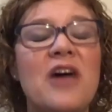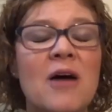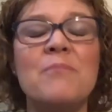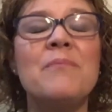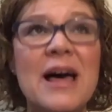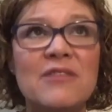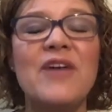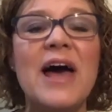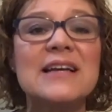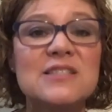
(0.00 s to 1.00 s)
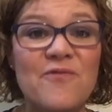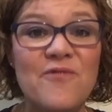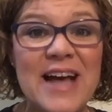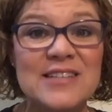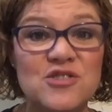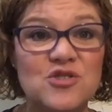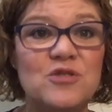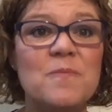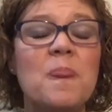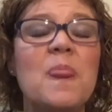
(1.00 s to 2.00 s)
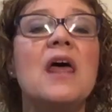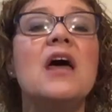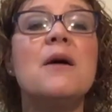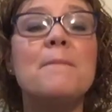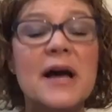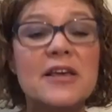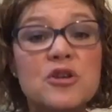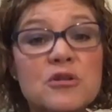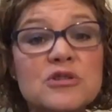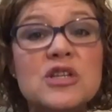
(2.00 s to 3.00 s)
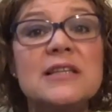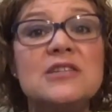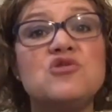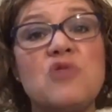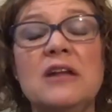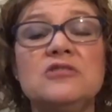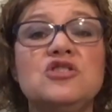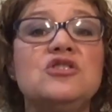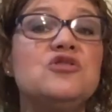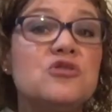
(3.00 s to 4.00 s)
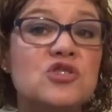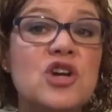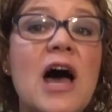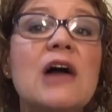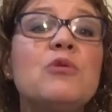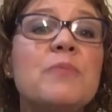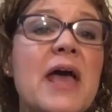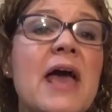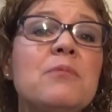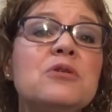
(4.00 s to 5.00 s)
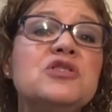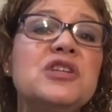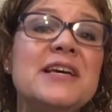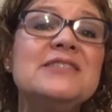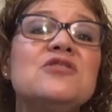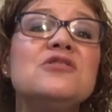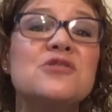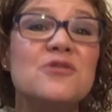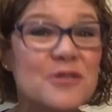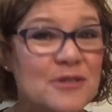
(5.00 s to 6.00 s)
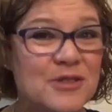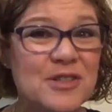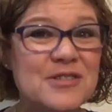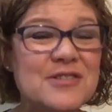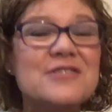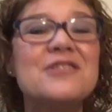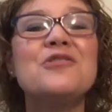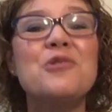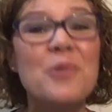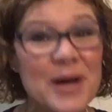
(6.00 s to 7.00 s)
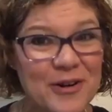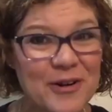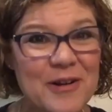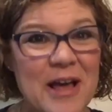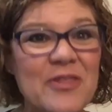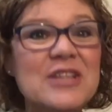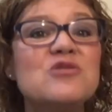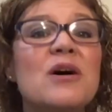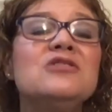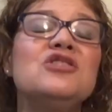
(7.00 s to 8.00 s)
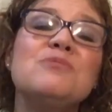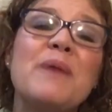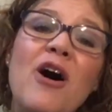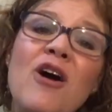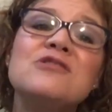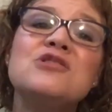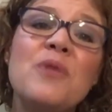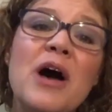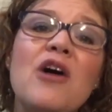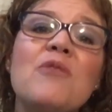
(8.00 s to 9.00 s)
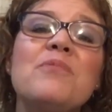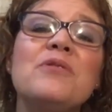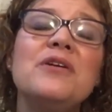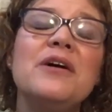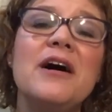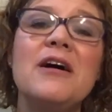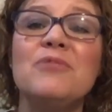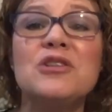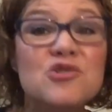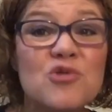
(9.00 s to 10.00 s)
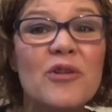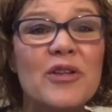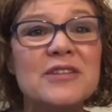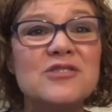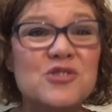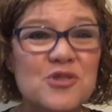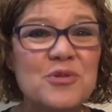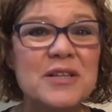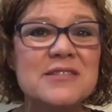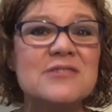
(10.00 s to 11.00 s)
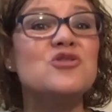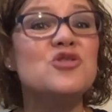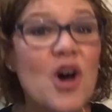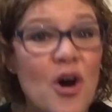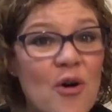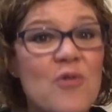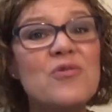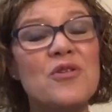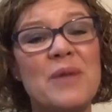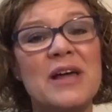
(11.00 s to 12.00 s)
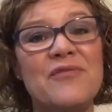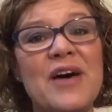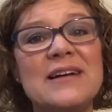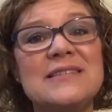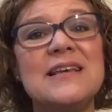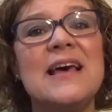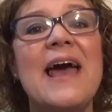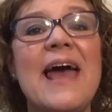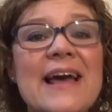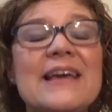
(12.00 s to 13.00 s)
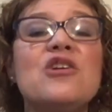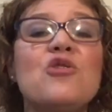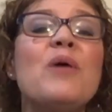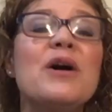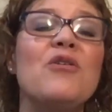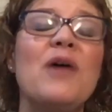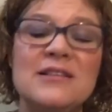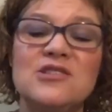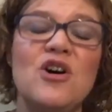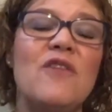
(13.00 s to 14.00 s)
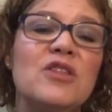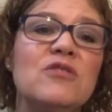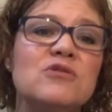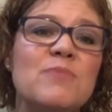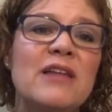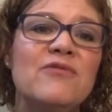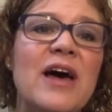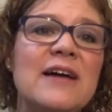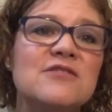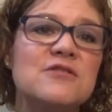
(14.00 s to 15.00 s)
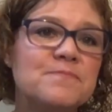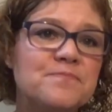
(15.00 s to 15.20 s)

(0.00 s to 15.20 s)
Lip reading: math facts faster. By using these strategies, your child will be able to get solutions quicker. And these strategies may also help the struggling students know their math facts and get quicker at solving those math facts.